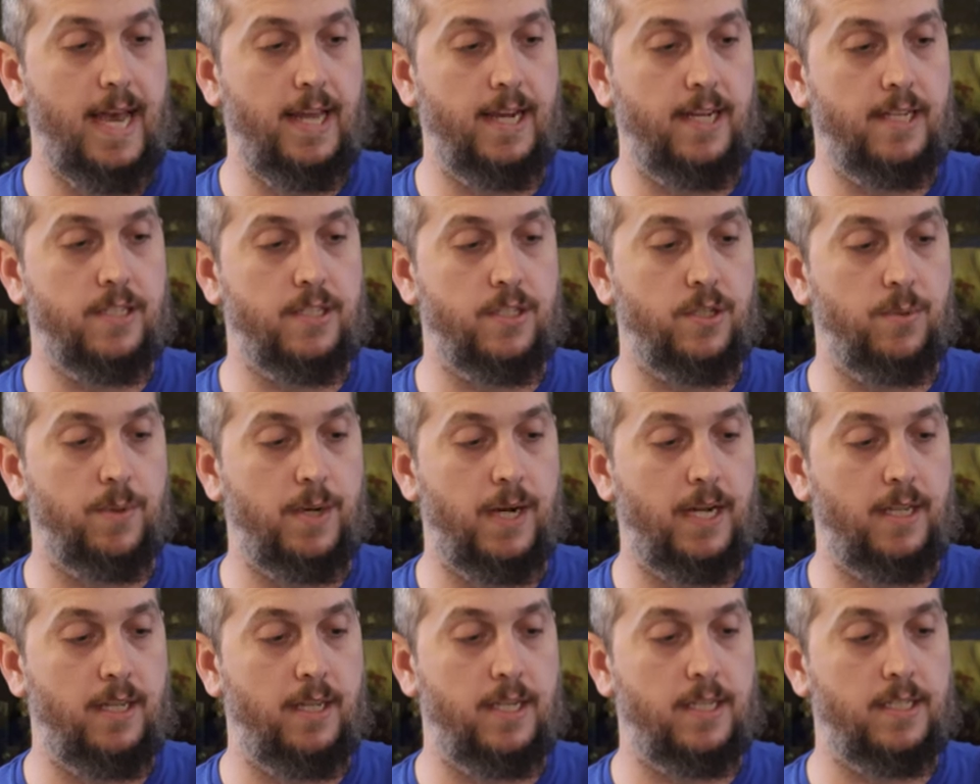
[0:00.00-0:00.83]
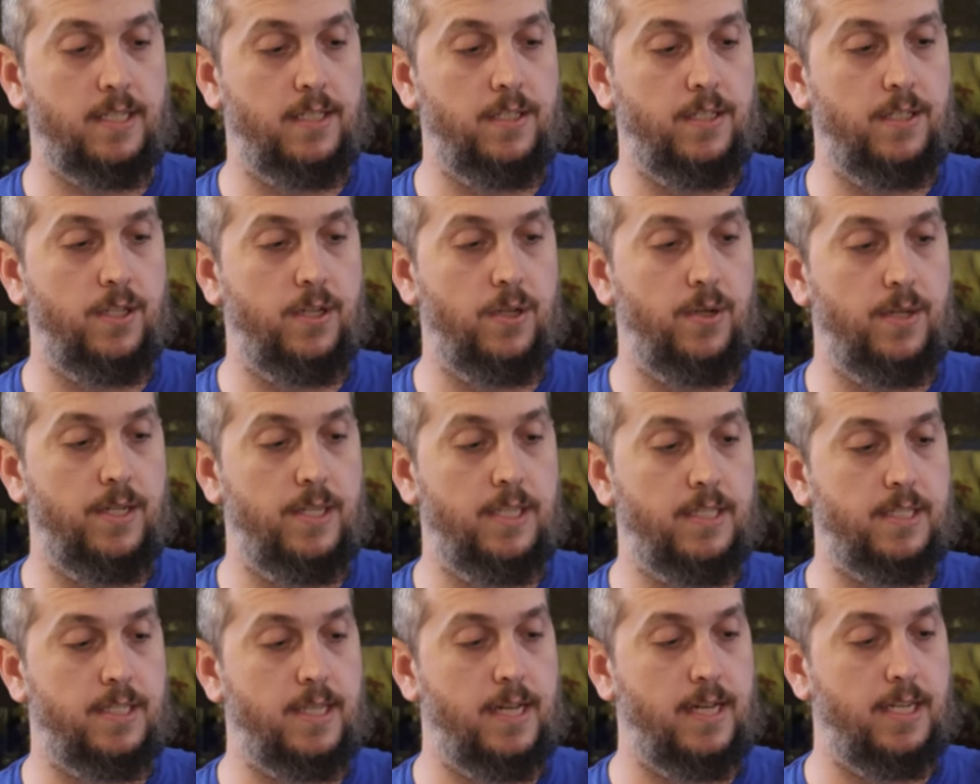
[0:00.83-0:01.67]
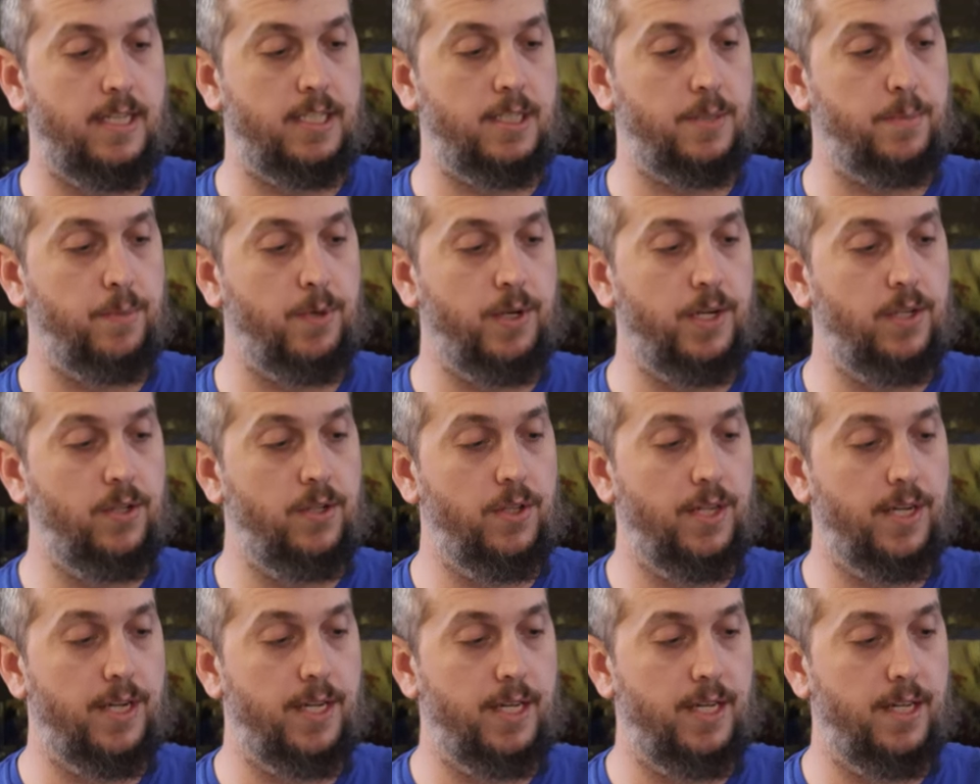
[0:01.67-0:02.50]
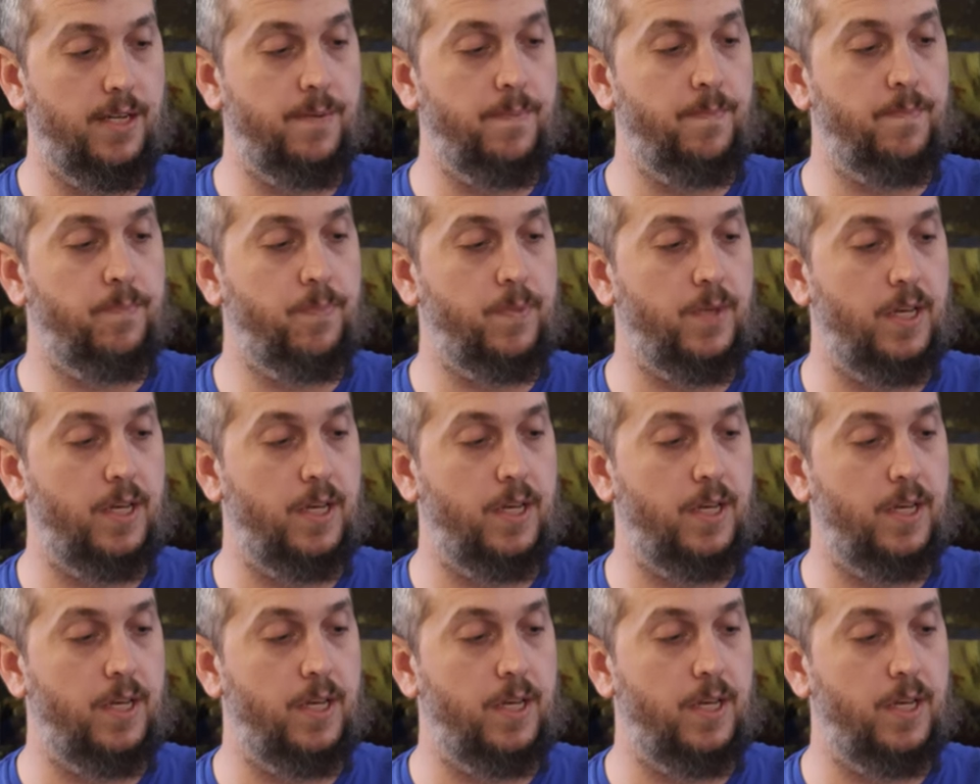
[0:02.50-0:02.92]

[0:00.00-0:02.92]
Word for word: add it. So what I like to do is kind of sprinkle it in